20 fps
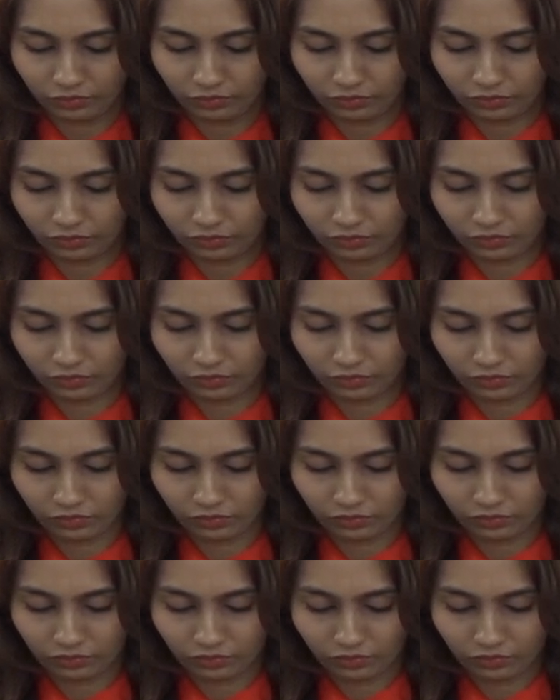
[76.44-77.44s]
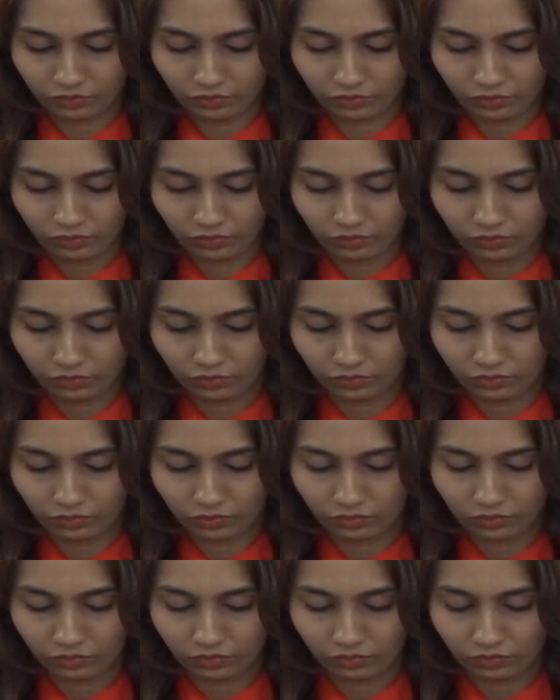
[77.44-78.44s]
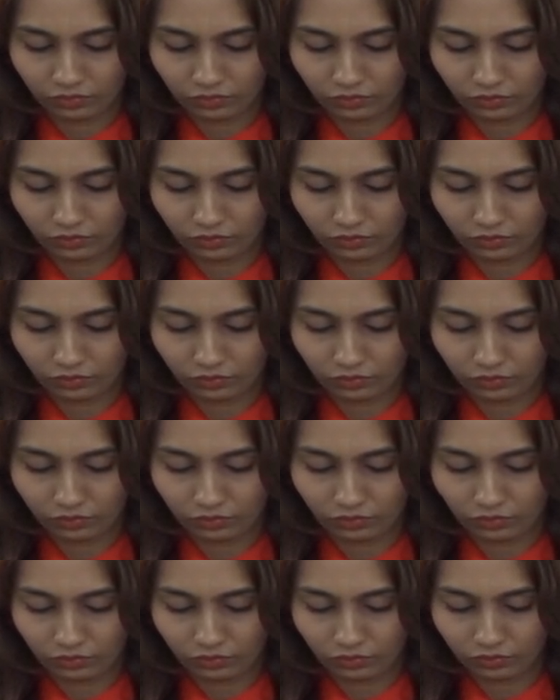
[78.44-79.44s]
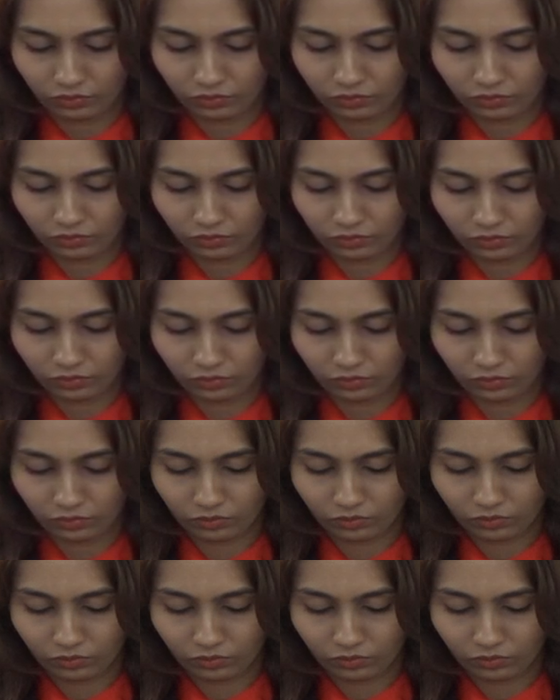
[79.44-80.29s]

No words are spoken by the person on screen.